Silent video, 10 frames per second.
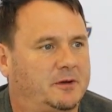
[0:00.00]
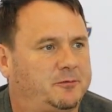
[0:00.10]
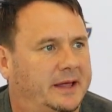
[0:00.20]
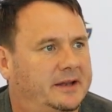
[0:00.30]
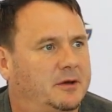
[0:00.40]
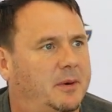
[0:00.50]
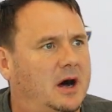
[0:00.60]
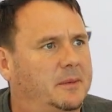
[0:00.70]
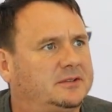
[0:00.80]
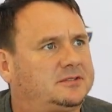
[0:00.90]
We've played in the
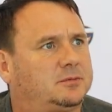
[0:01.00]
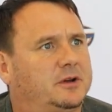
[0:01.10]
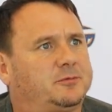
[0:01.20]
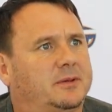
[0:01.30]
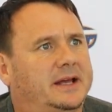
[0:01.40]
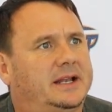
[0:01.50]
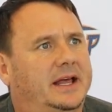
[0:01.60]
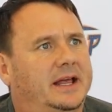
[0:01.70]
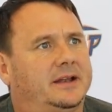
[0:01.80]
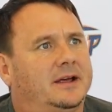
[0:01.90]
Bahamas. We've played
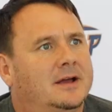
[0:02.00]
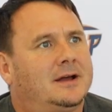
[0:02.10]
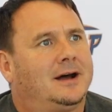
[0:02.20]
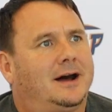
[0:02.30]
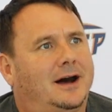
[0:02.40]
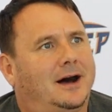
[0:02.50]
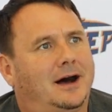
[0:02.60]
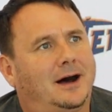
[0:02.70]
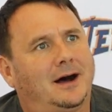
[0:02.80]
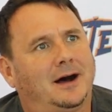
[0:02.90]
in
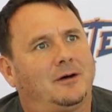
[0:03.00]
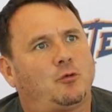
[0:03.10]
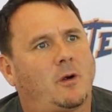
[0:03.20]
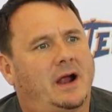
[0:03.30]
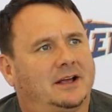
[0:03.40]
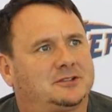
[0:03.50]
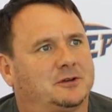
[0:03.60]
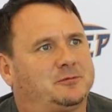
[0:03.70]
Juarez.